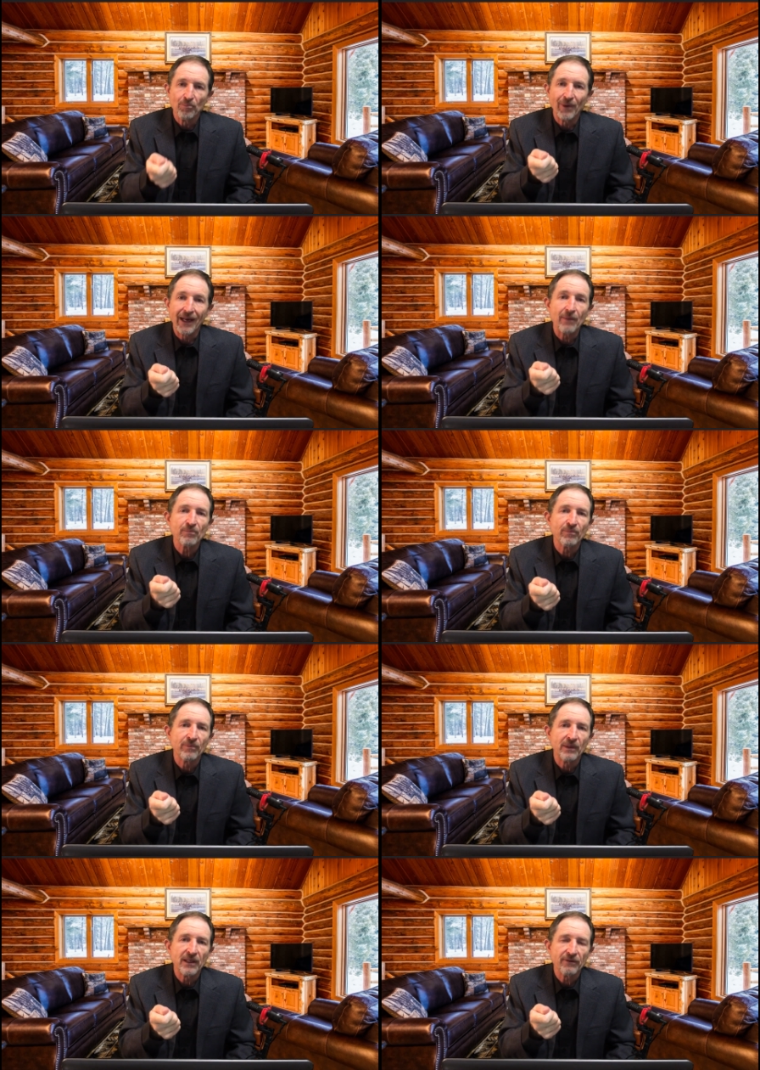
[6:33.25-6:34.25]
but I'm
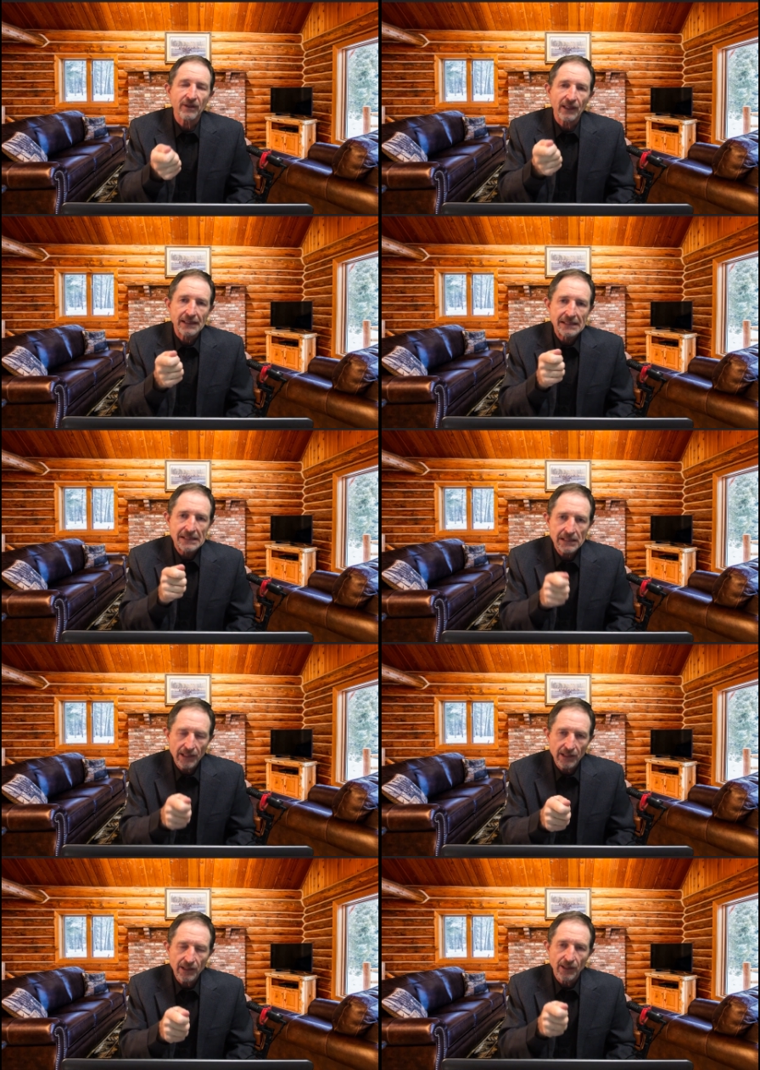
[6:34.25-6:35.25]
believing that
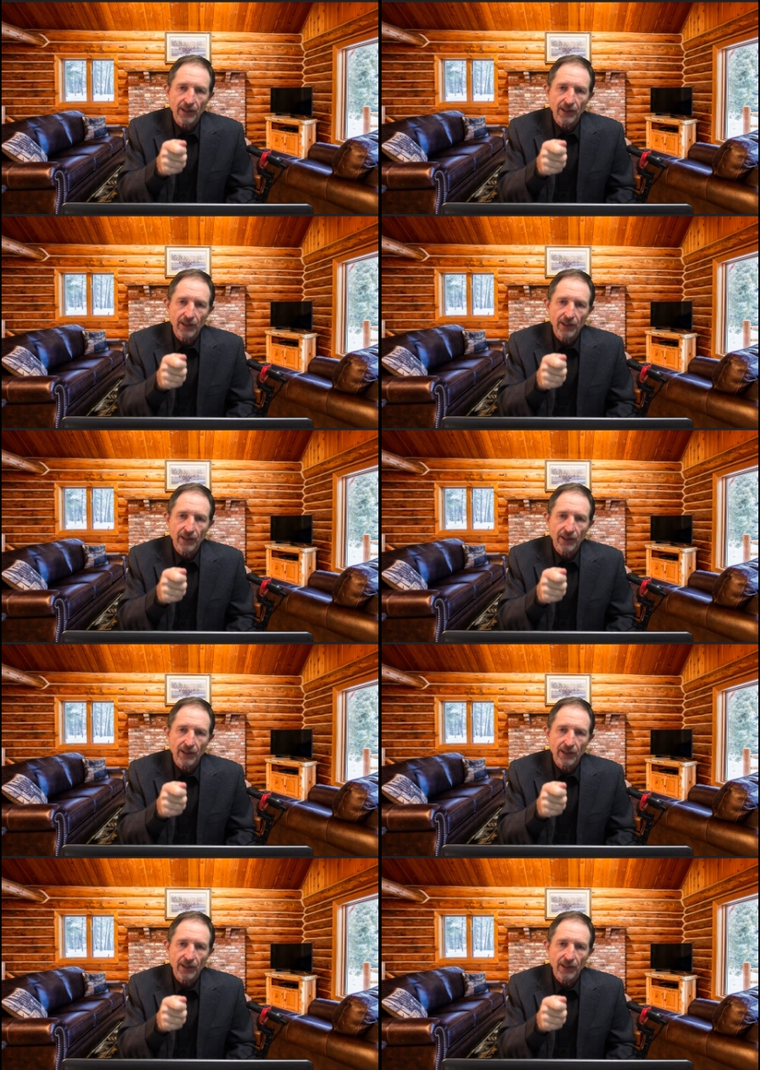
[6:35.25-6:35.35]
sin